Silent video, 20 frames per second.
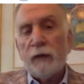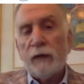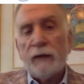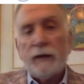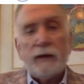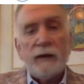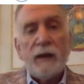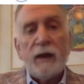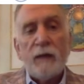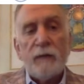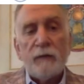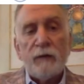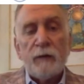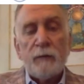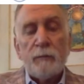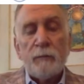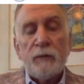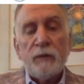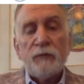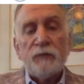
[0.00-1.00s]
I didn't have any
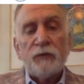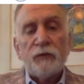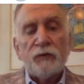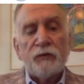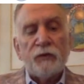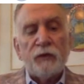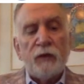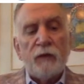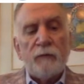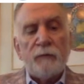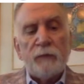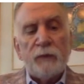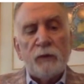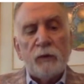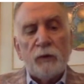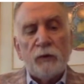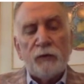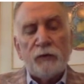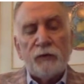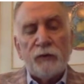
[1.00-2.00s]
business left
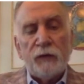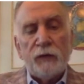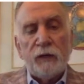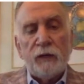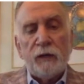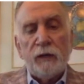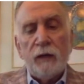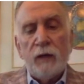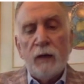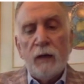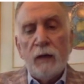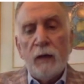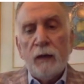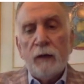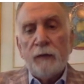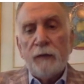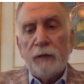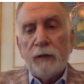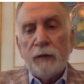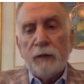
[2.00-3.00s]
because the
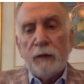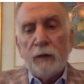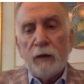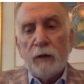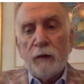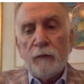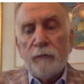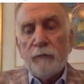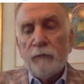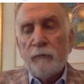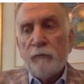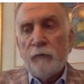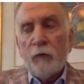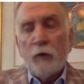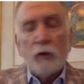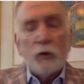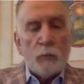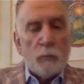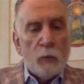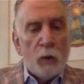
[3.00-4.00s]

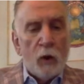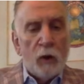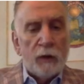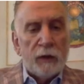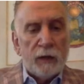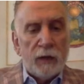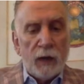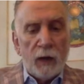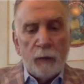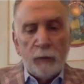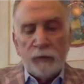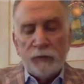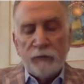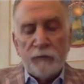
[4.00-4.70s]
vertical market I was